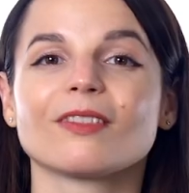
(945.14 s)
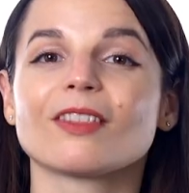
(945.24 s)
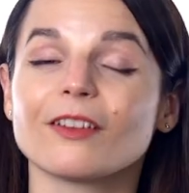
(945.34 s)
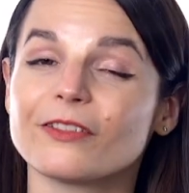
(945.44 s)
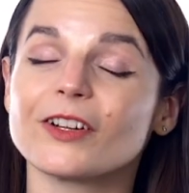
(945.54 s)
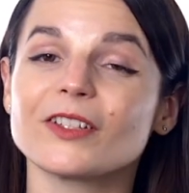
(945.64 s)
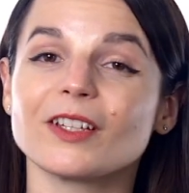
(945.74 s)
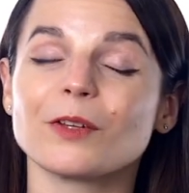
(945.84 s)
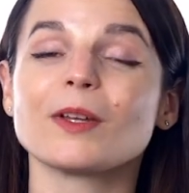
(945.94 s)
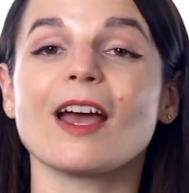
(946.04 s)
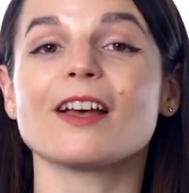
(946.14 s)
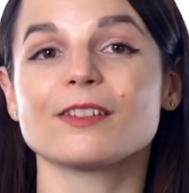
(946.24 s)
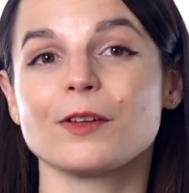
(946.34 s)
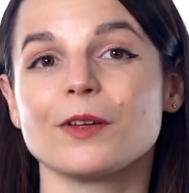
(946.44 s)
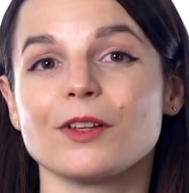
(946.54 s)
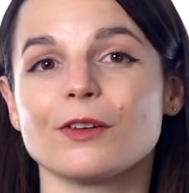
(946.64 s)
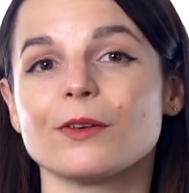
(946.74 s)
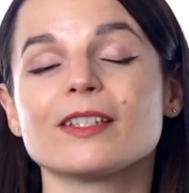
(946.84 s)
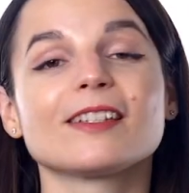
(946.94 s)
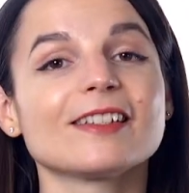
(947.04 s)
The first thing we ask you to do
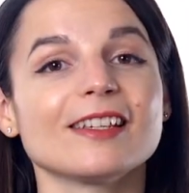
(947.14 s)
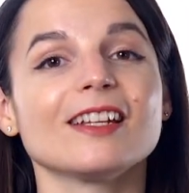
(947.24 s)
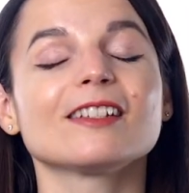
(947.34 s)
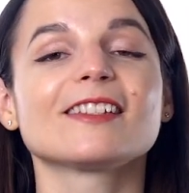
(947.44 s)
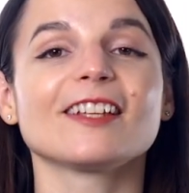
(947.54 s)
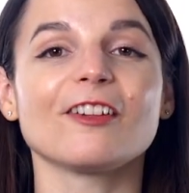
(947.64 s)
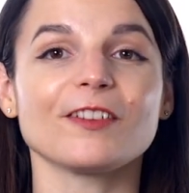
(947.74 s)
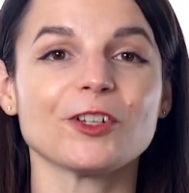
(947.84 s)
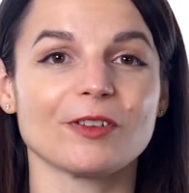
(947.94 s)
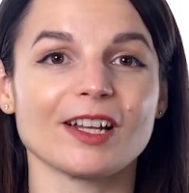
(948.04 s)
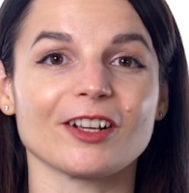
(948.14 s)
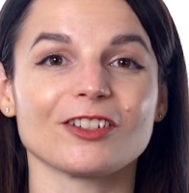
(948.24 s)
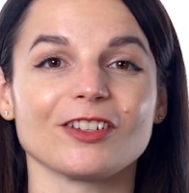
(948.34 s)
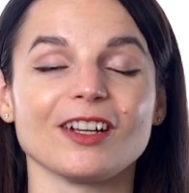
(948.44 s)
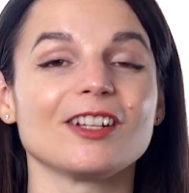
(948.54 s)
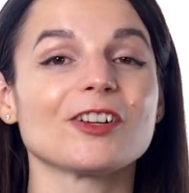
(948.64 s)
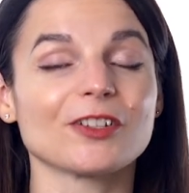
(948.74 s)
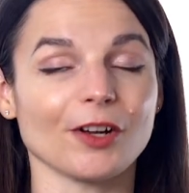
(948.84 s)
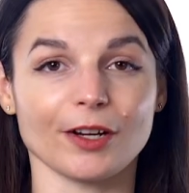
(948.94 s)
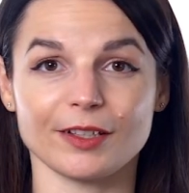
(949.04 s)
is to send a self-introduction in your
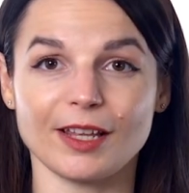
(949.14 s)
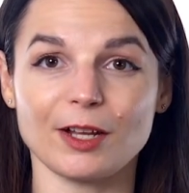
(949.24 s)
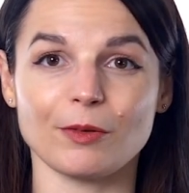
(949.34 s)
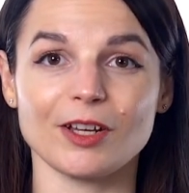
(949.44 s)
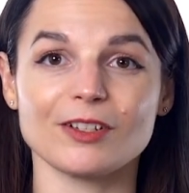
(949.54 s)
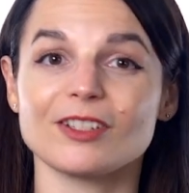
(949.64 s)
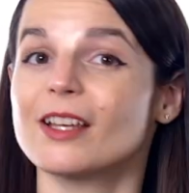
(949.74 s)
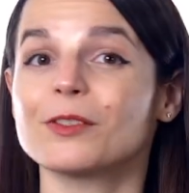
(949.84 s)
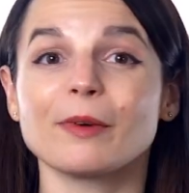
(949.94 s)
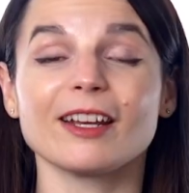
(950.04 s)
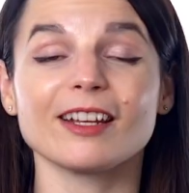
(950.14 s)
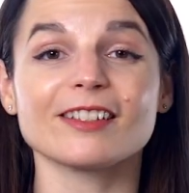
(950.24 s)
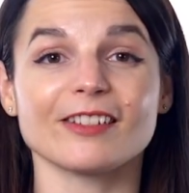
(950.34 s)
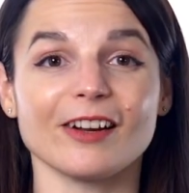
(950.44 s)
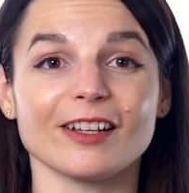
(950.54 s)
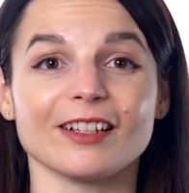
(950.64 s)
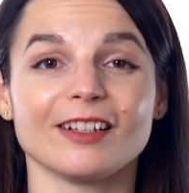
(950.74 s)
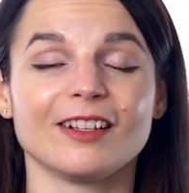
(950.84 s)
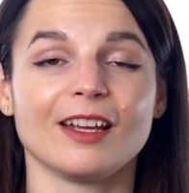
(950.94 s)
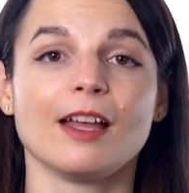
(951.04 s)
target language as a way to get started.
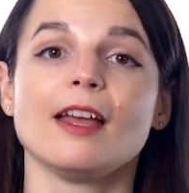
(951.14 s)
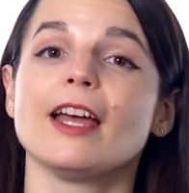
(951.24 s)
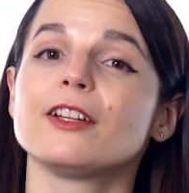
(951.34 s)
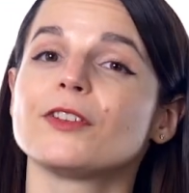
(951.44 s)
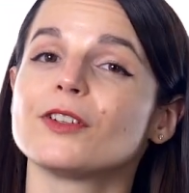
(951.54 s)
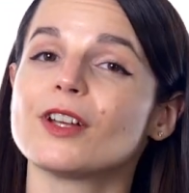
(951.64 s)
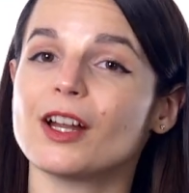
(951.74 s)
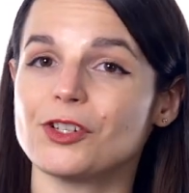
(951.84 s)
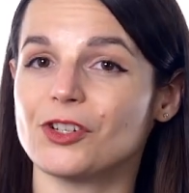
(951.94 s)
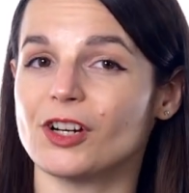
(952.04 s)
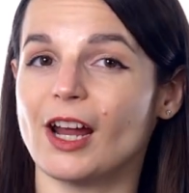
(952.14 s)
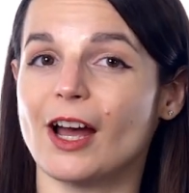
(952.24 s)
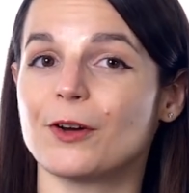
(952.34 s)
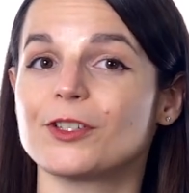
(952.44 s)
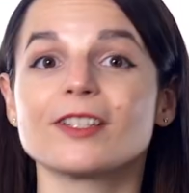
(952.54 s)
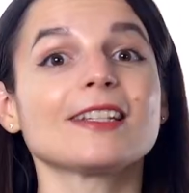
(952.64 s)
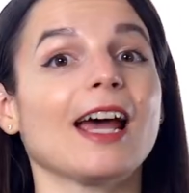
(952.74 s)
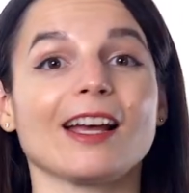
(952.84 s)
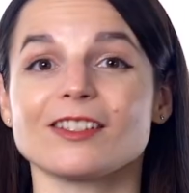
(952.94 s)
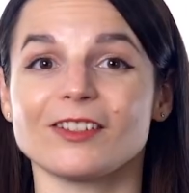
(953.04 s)
And if you're not sure how, just
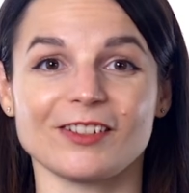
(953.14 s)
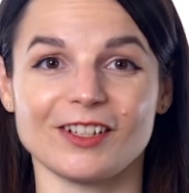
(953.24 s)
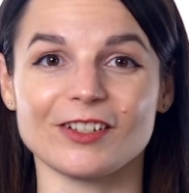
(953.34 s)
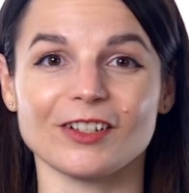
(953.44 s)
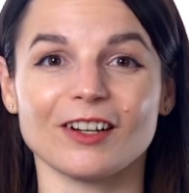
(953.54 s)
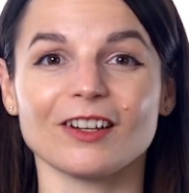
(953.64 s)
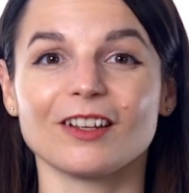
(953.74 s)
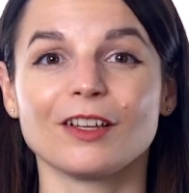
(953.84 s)
ask your teacher.